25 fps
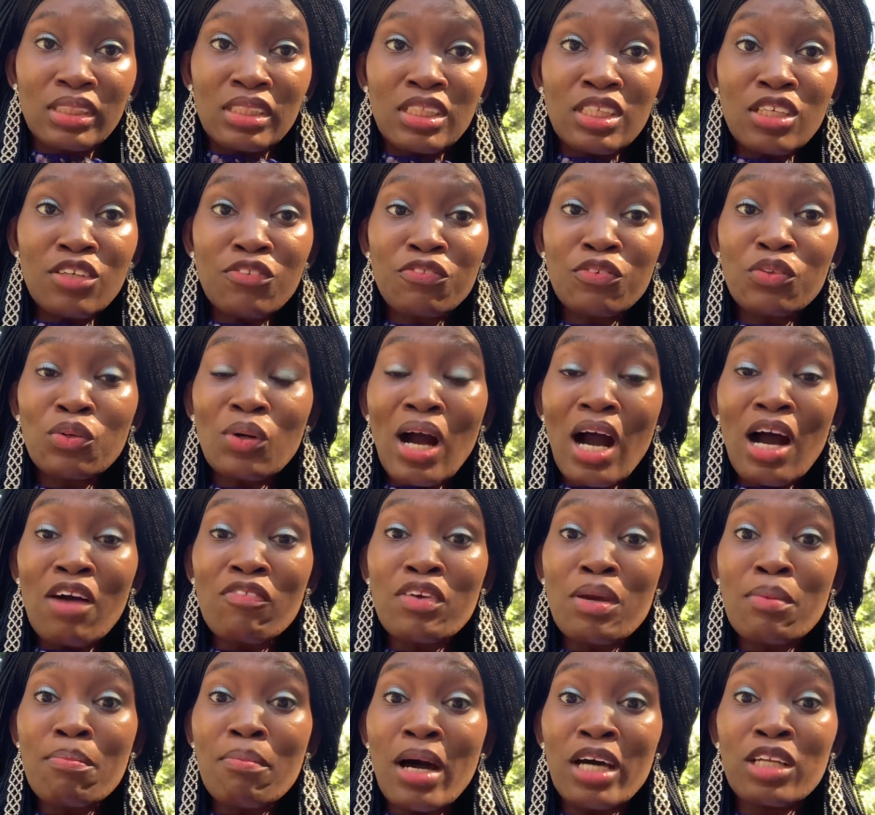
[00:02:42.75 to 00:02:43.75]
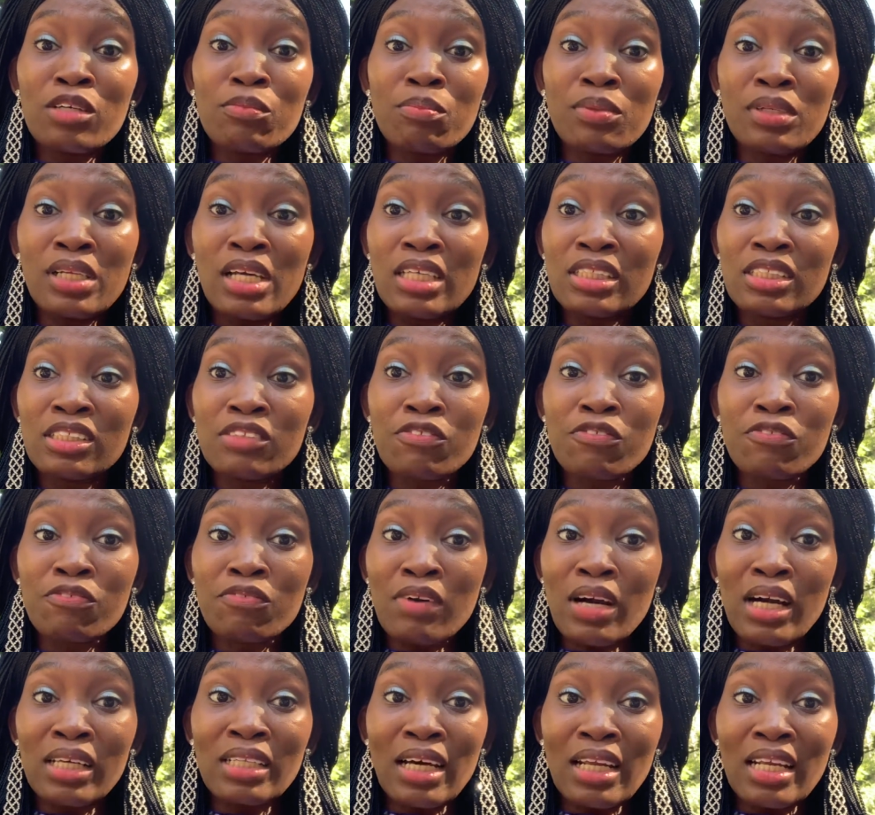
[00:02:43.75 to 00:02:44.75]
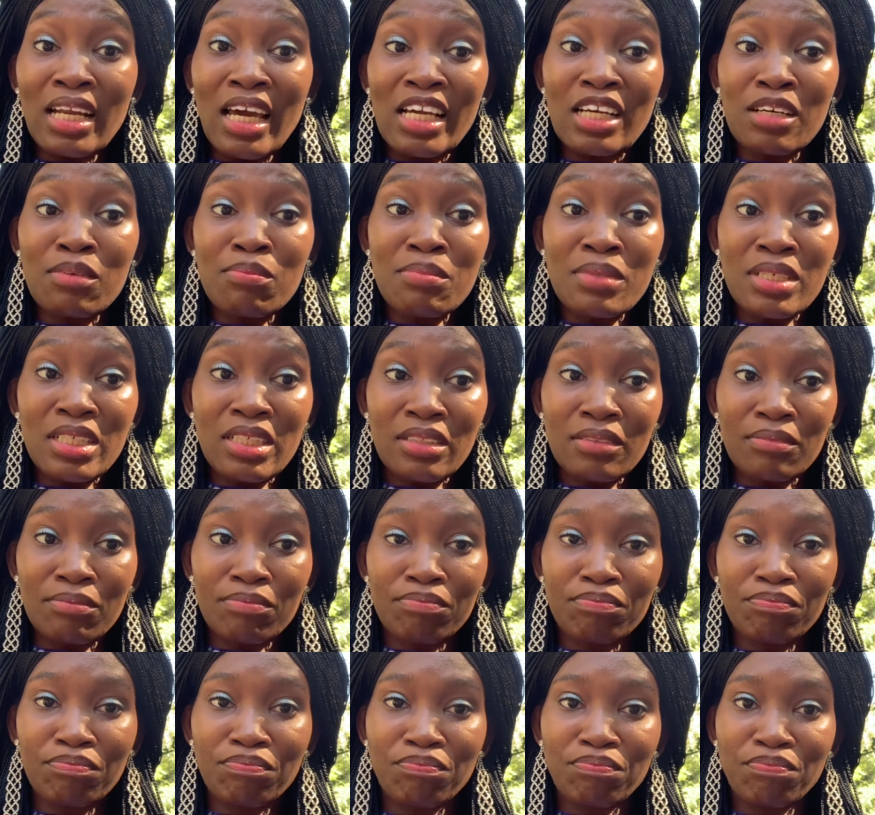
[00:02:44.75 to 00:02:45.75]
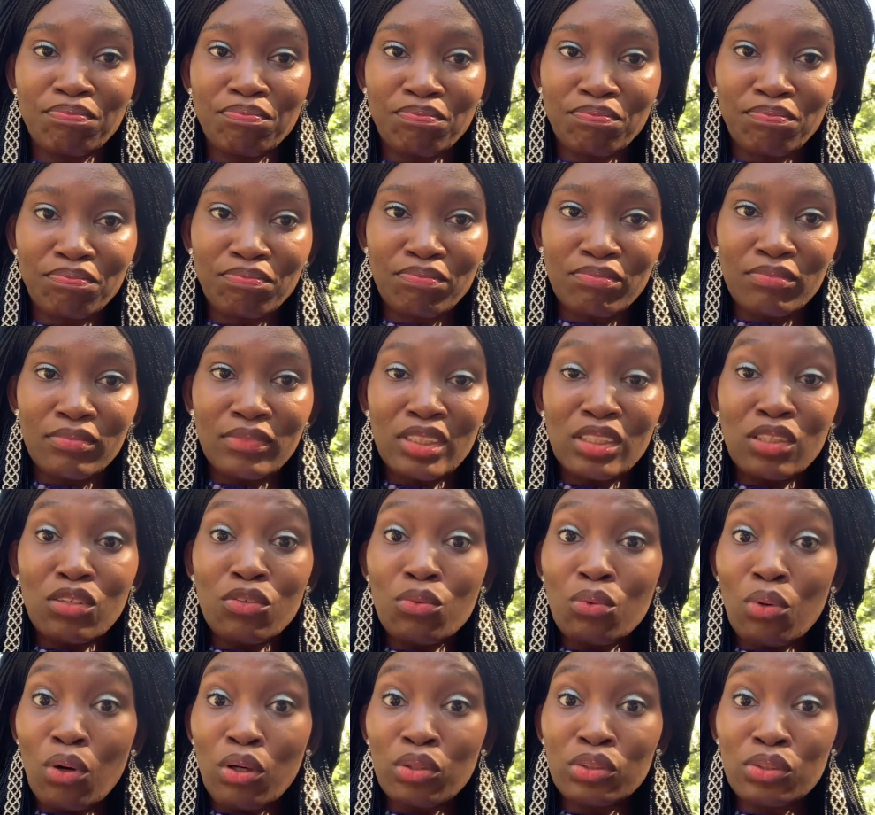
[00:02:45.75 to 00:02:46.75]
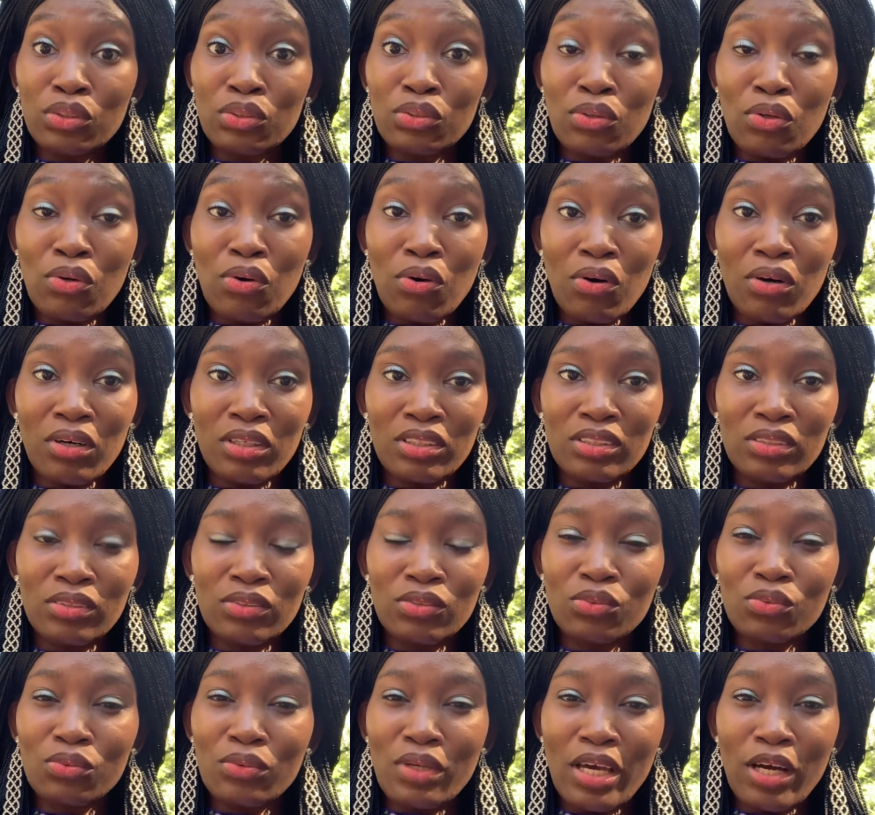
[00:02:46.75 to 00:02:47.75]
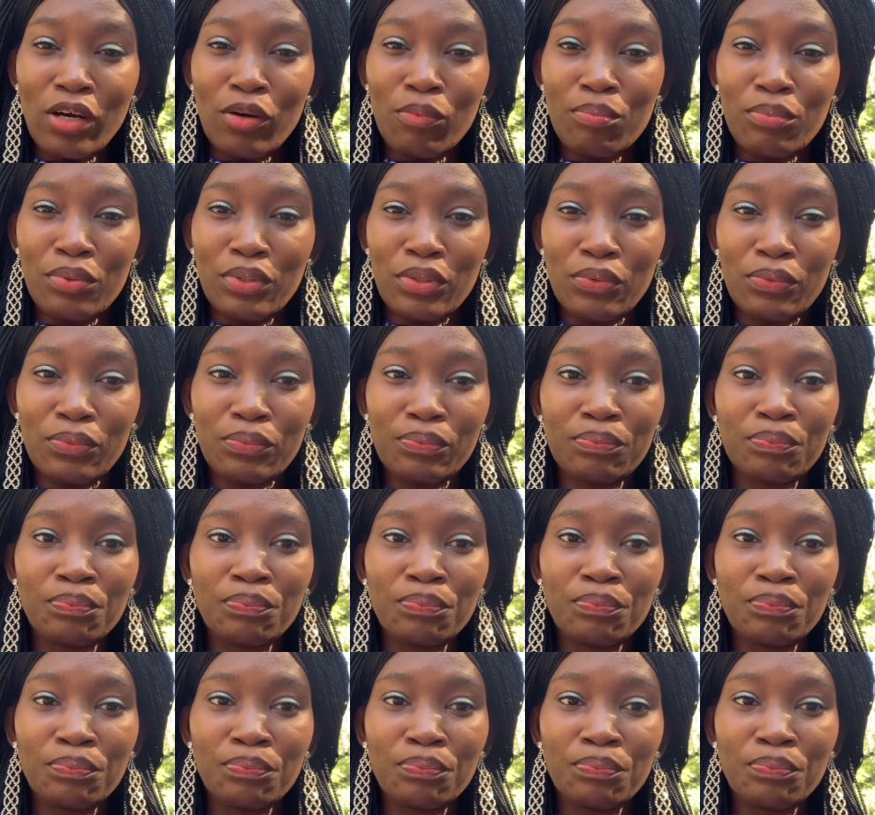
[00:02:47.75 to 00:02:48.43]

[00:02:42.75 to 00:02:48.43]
If you have a manipulative father like me, hmm, run to God to help you.